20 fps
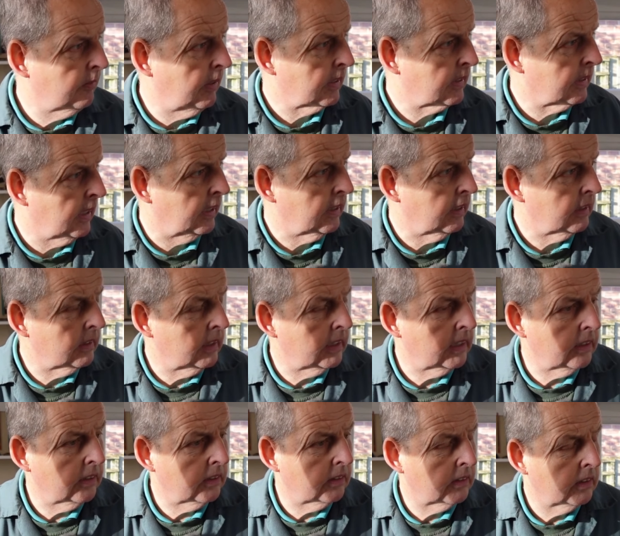kind of
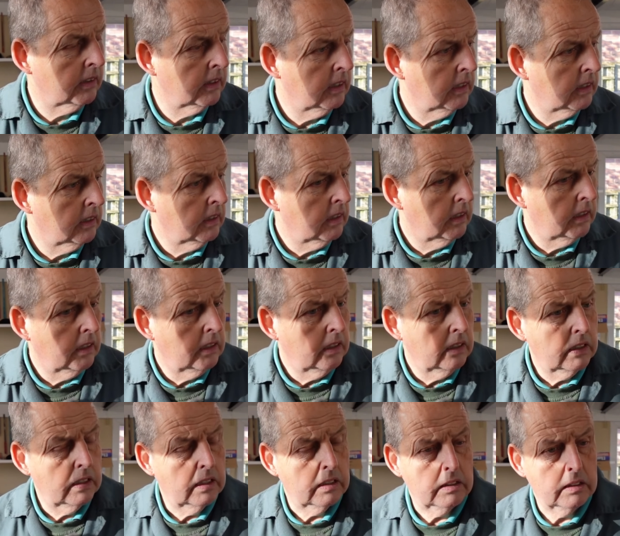lathe.
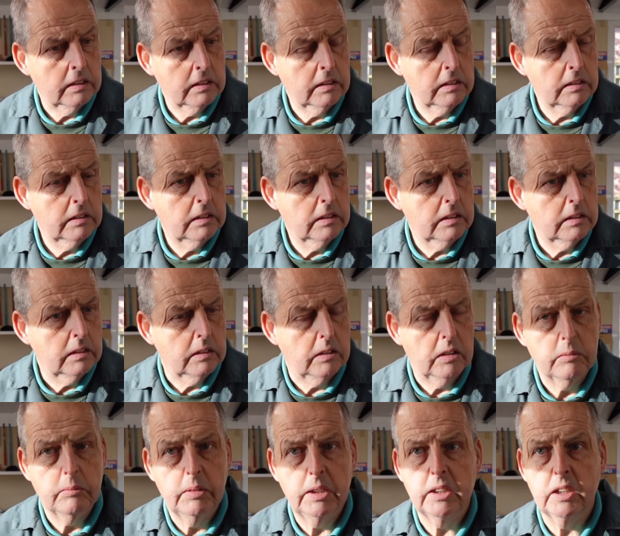And
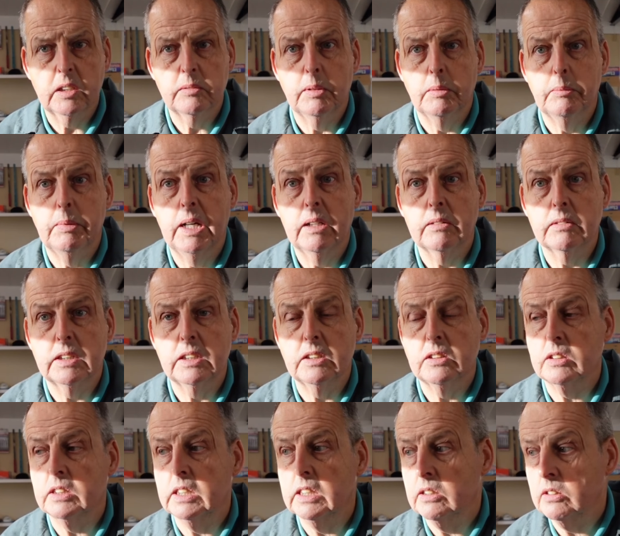not many of them about
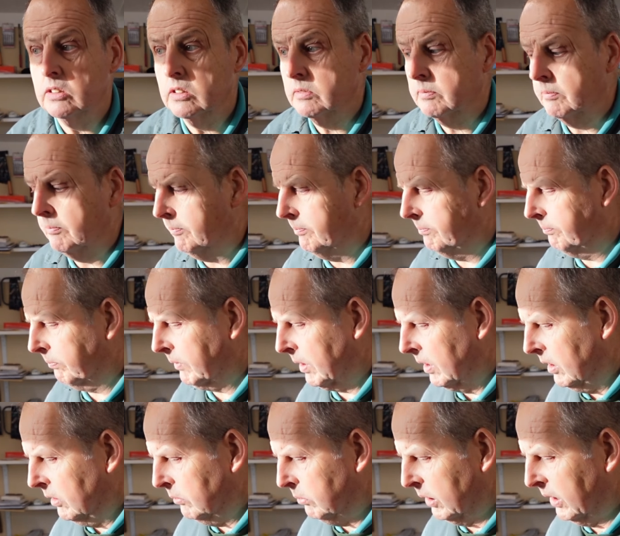these days.
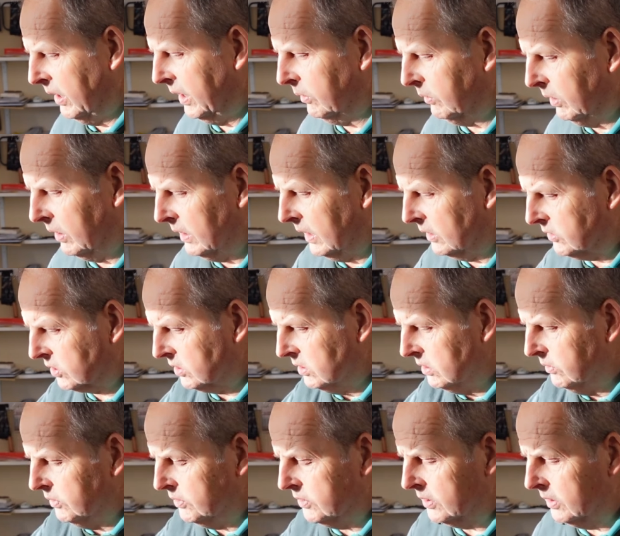But anyway, let's go
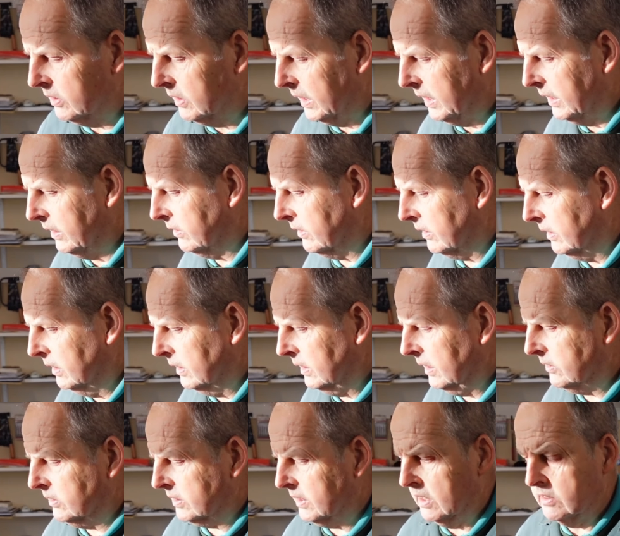over to the lathe.
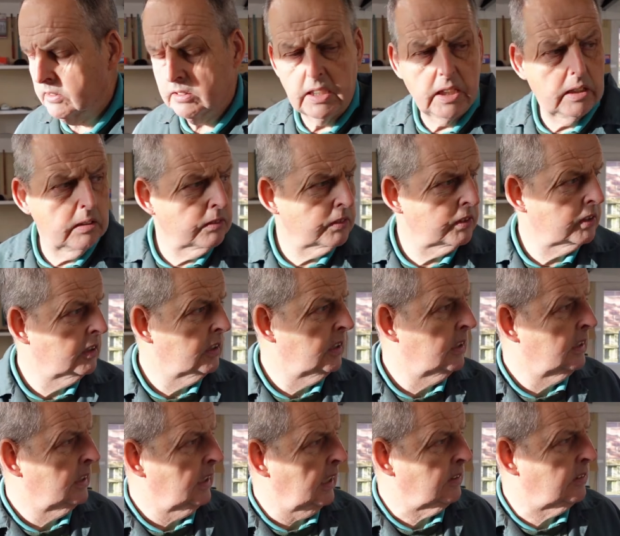Let's get ourselves
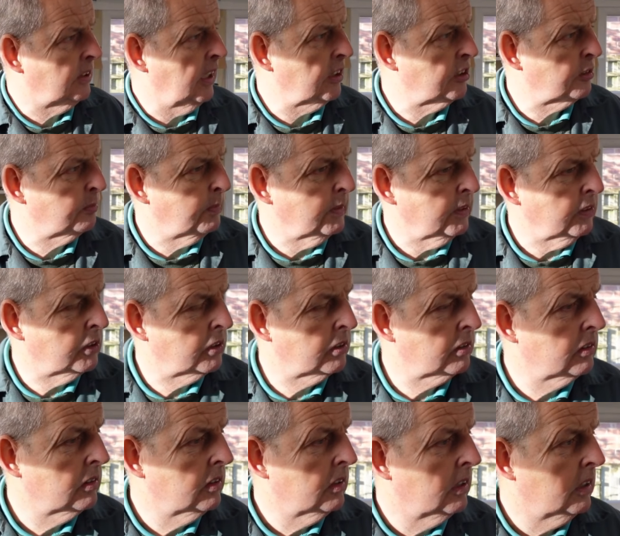a test
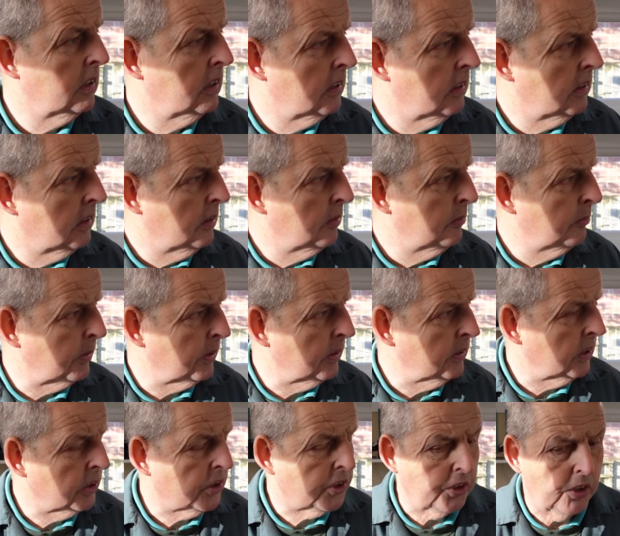piece, put in
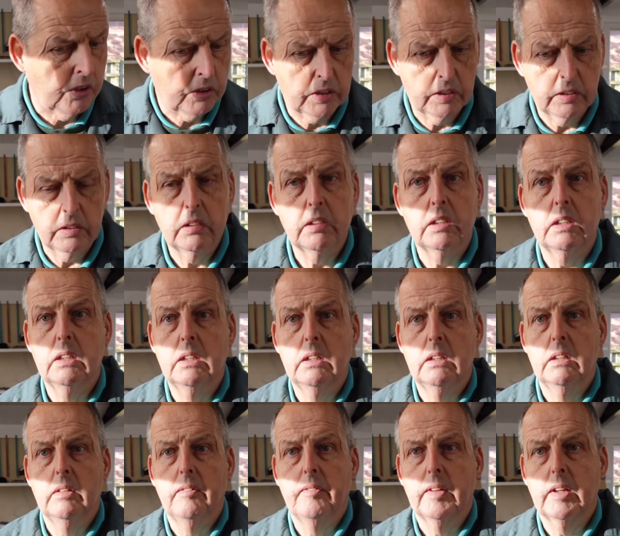the chuck,
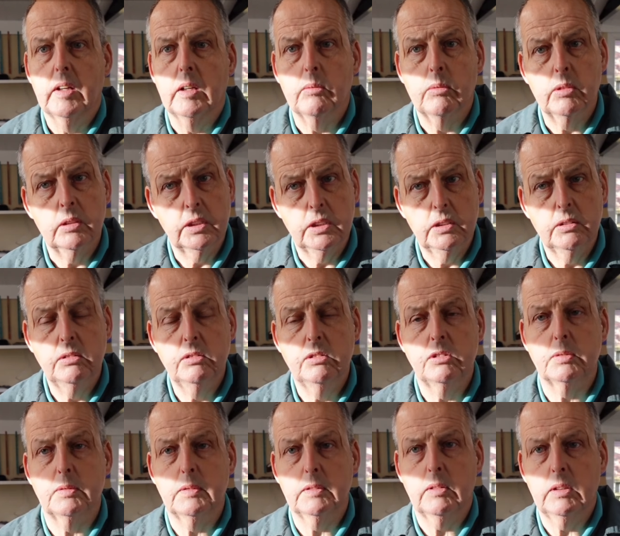and I'll
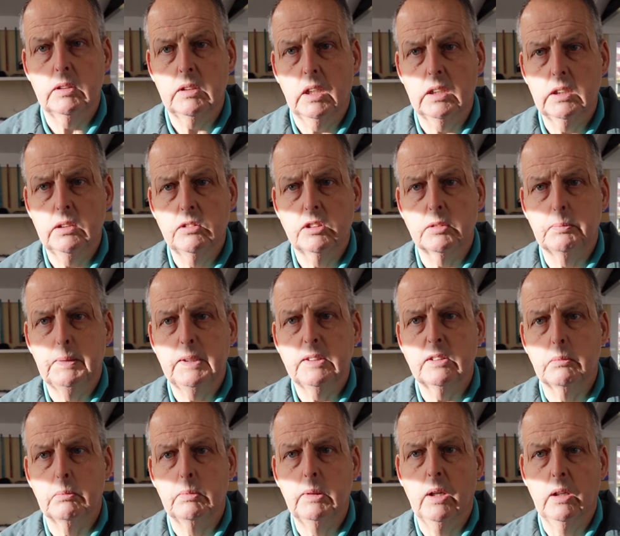use a piece
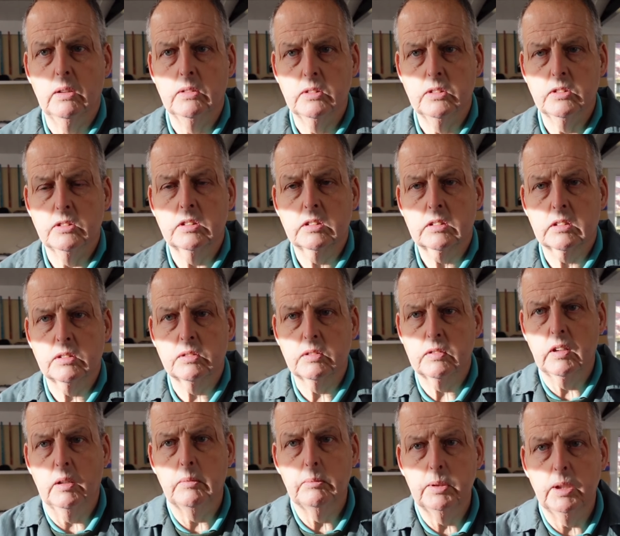of bronze, because we've
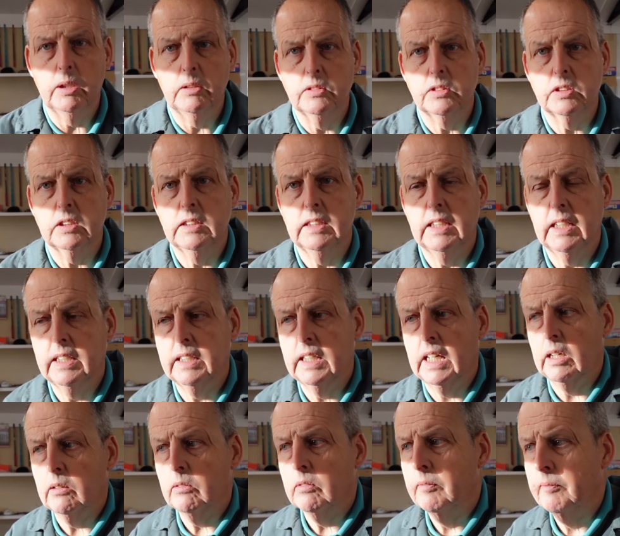got bronze in there
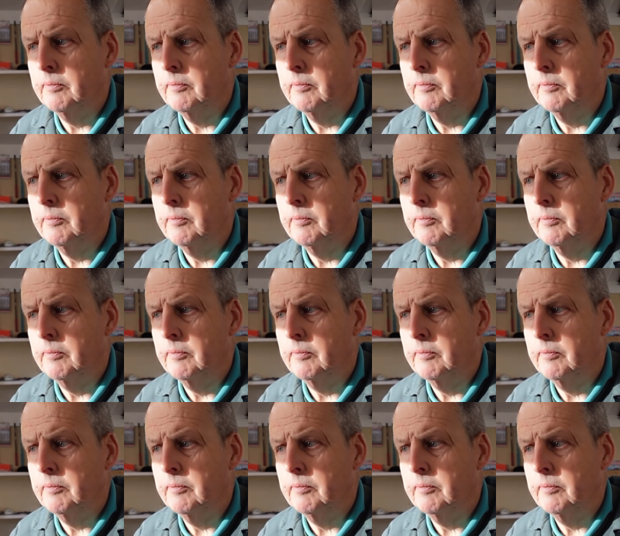now,